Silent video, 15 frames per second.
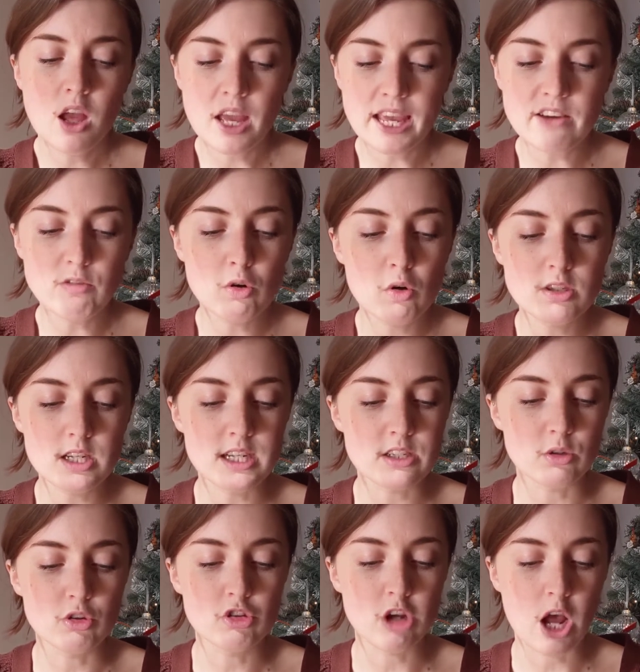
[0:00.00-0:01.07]
He roared a
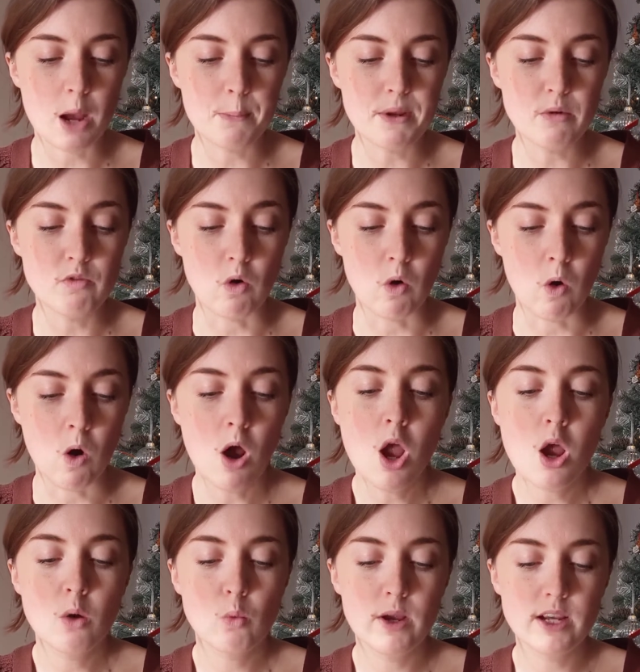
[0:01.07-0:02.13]
little chirpy roar,
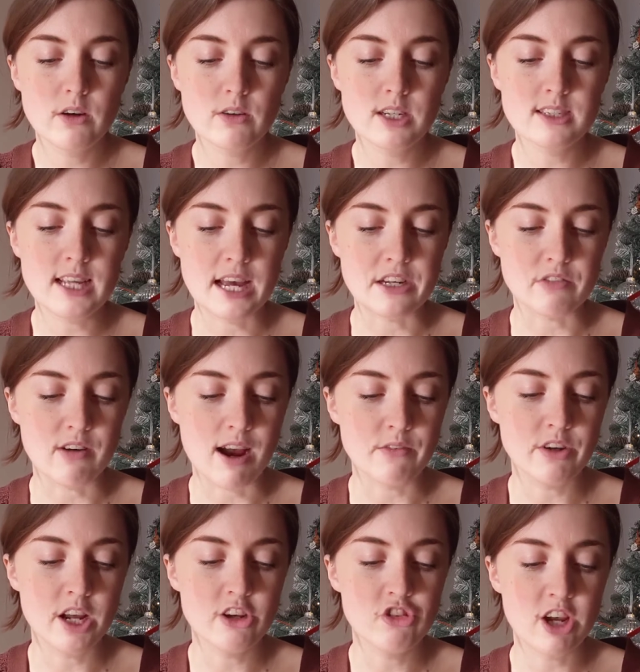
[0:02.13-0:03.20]
wiggled his head
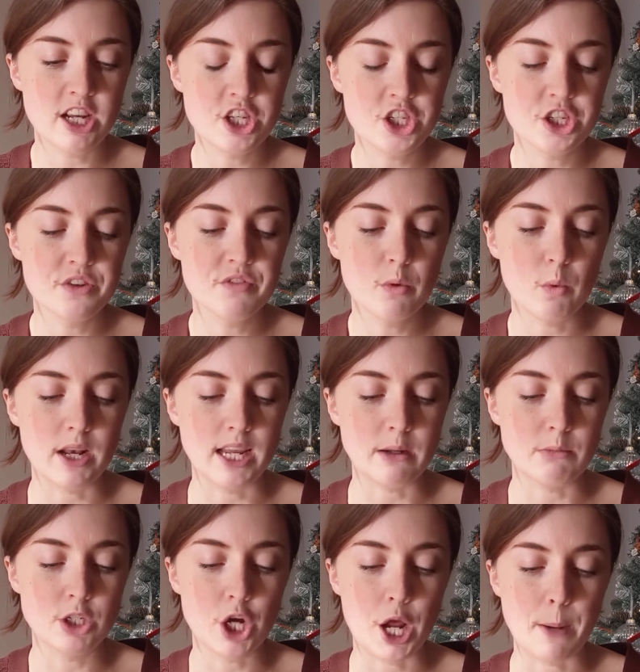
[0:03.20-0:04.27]
around, and gestured for
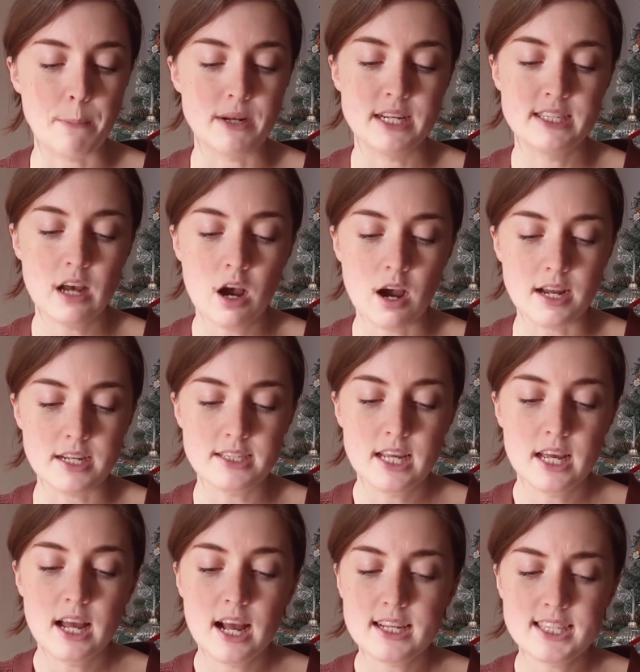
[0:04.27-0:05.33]
William to open his eyes,
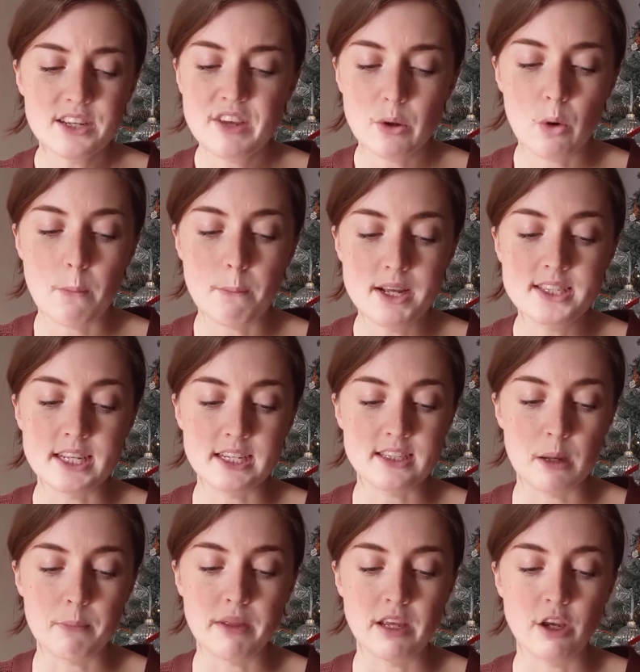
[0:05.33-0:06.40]
as if he were missing
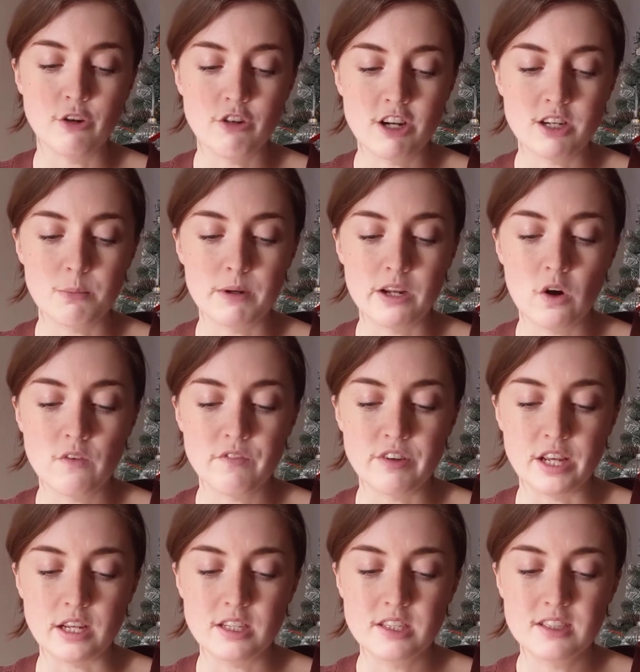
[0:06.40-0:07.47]
something incredibly
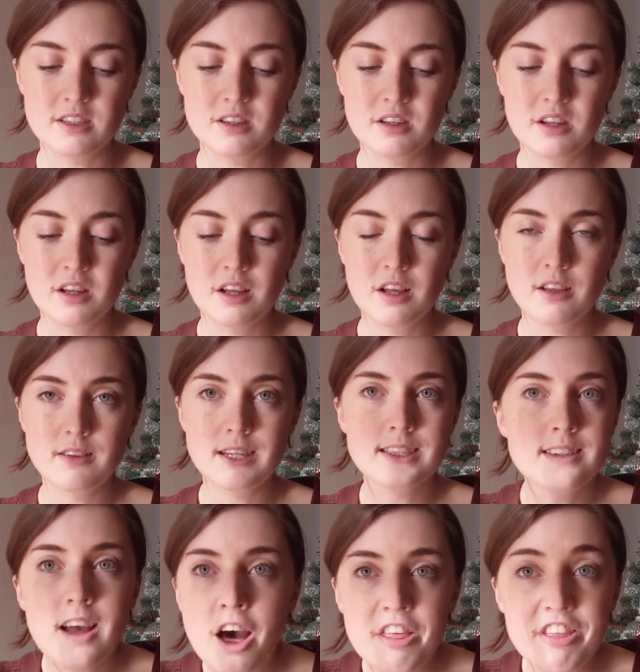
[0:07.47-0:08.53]
obvious. There's
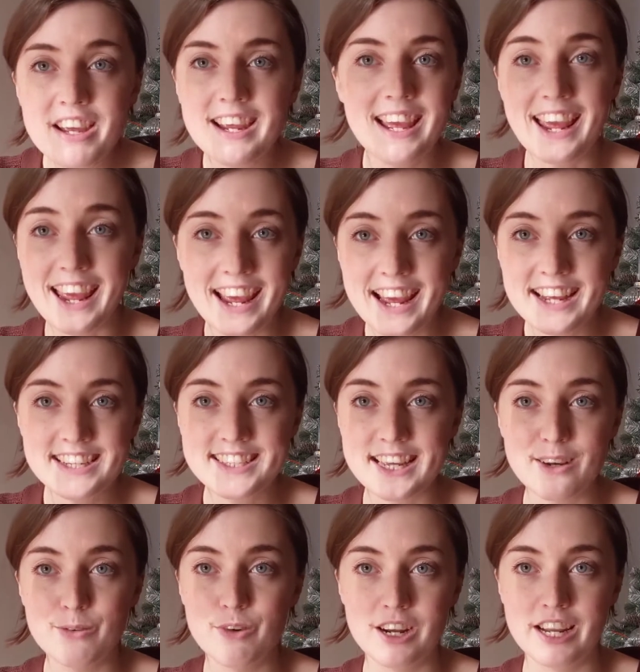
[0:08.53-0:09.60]
nothing here,
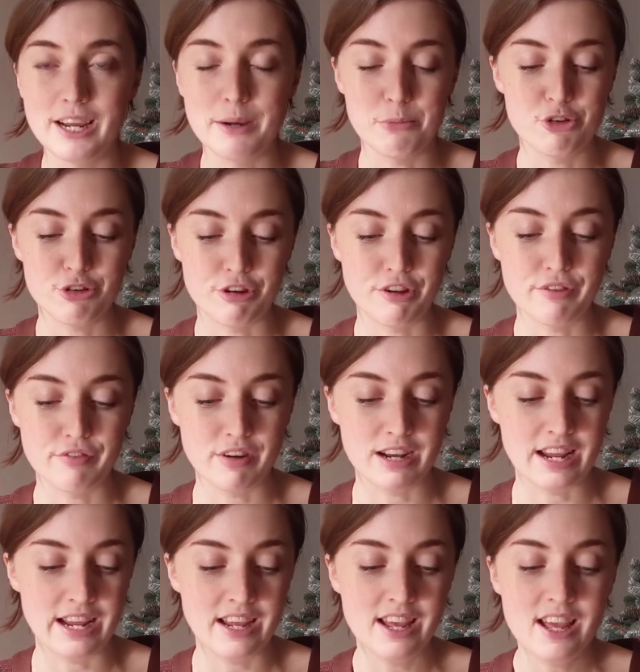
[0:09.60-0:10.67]
said William
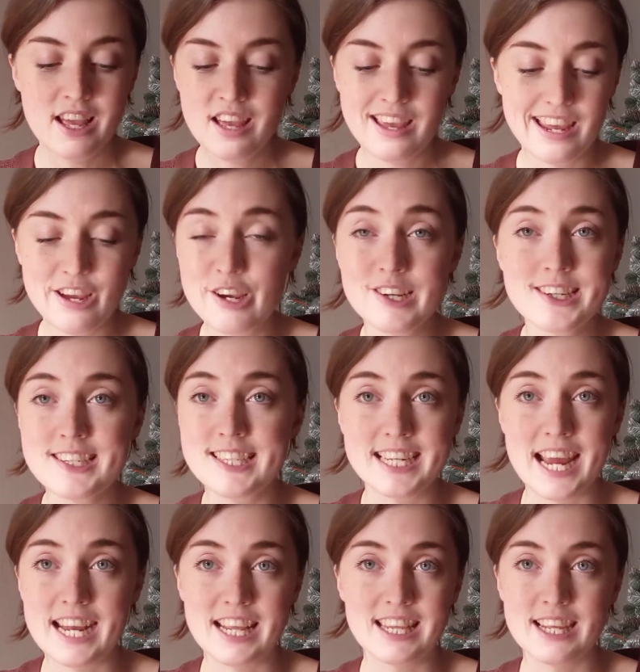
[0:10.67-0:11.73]
truthfully. He couldn't see
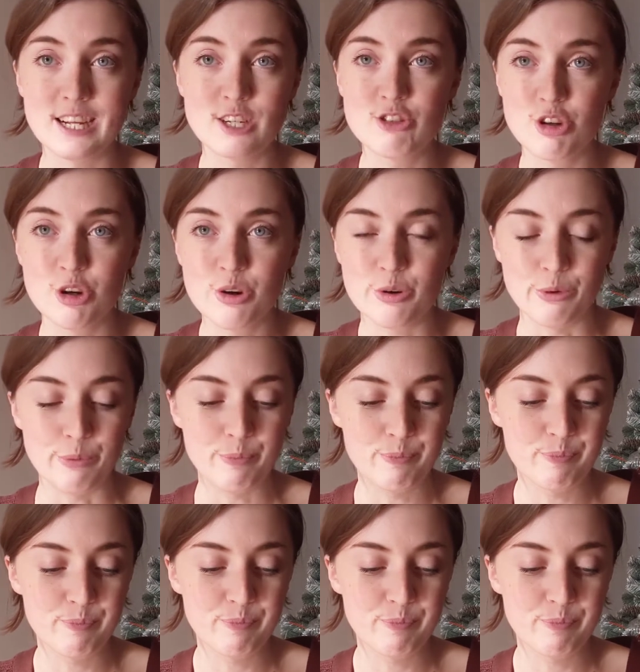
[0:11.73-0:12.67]
anything at all.